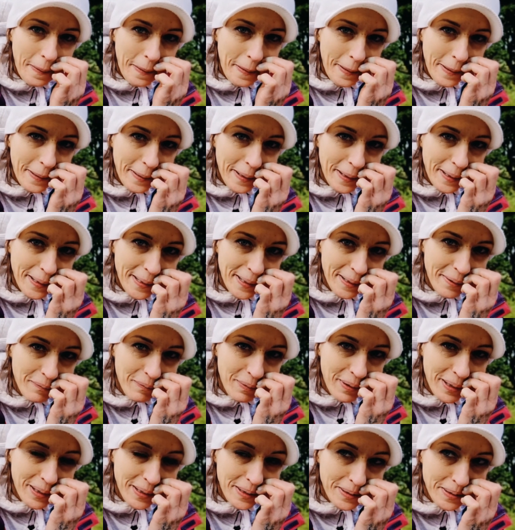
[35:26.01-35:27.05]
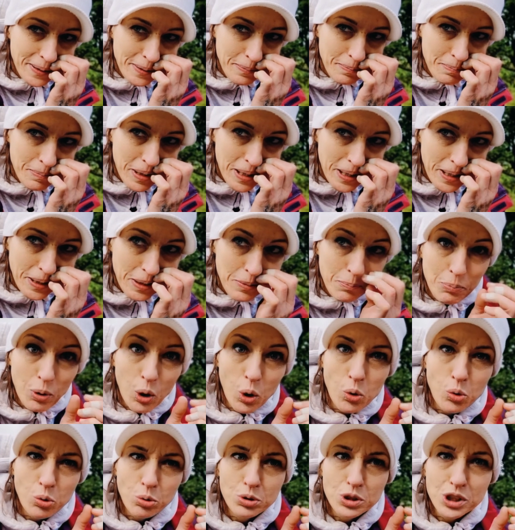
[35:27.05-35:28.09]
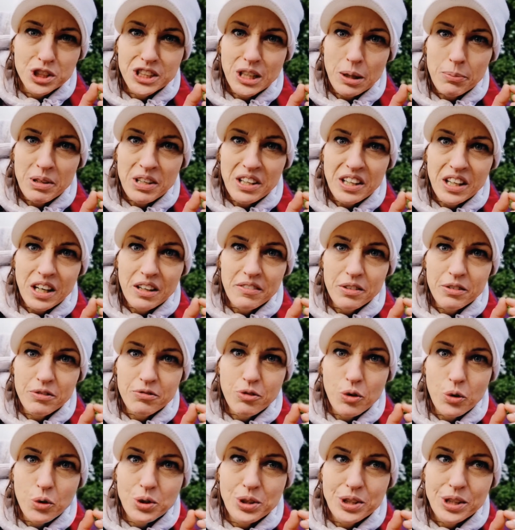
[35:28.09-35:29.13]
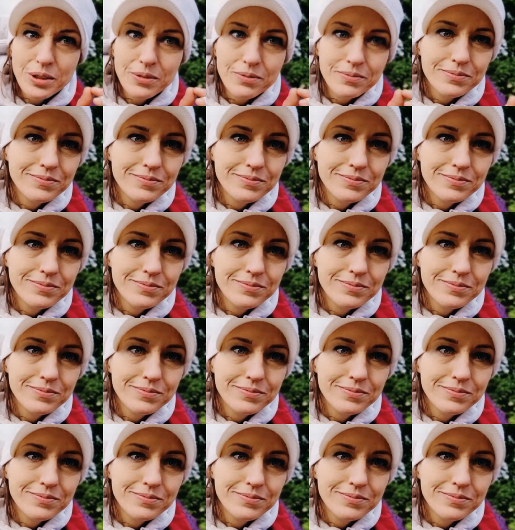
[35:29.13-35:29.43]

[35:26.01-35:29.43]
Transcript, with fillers: and I can't wait. My boat is coming 1140.